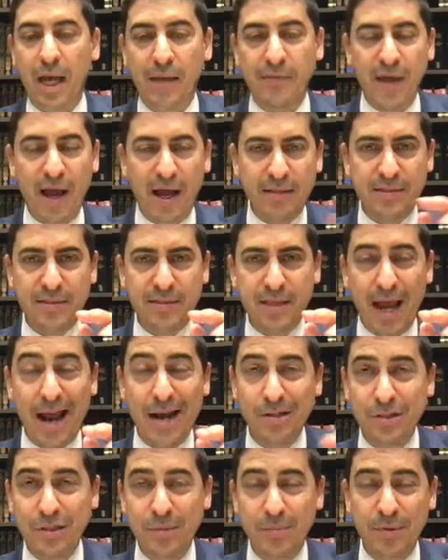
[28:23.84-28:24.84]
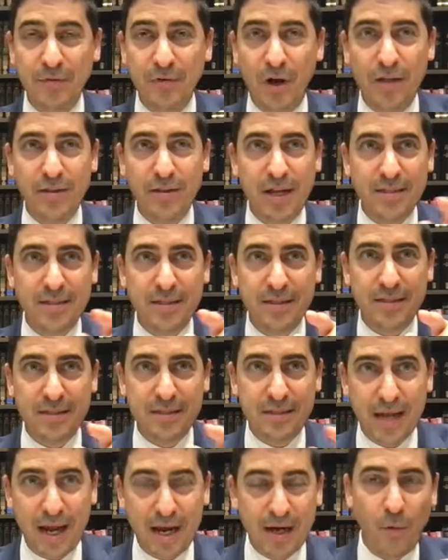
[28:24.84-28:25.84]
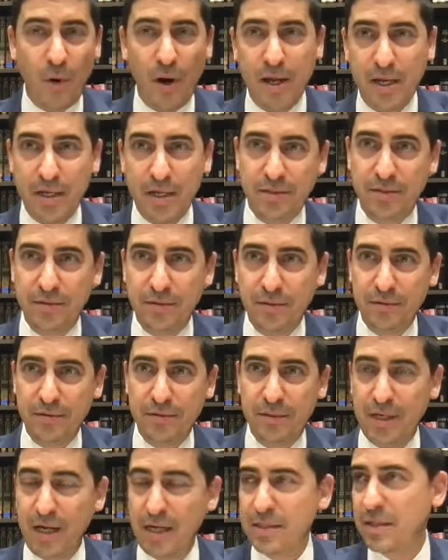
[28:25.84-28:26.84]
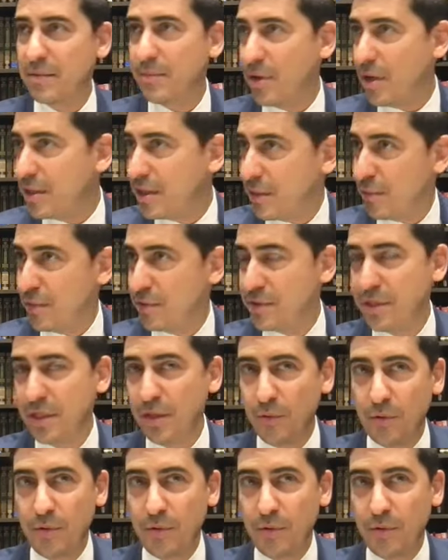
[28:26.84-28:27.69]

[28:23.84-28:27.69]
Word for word: And that's the, actually, believe it or not, that's the segue into the next Gemara that we'll see.